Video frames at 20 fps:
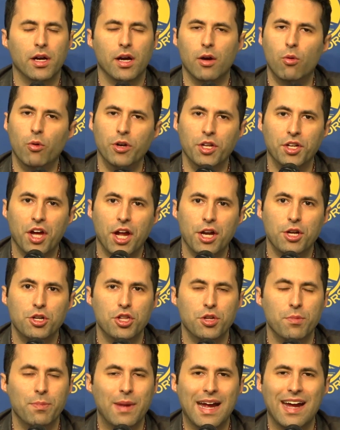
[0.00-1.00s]
When you kind of
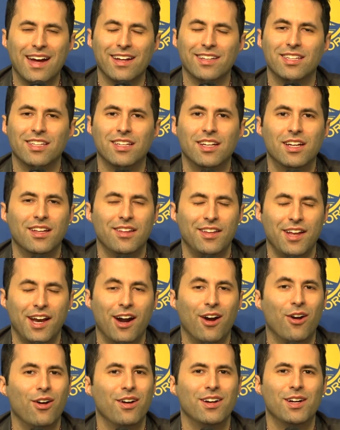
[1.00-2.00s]
do the math
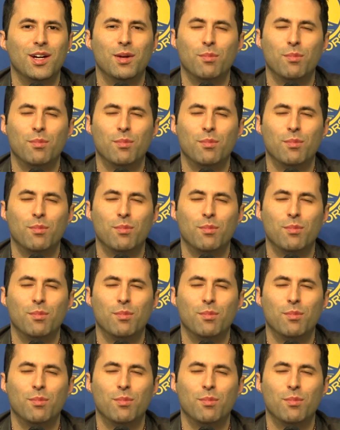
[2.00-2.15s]
there,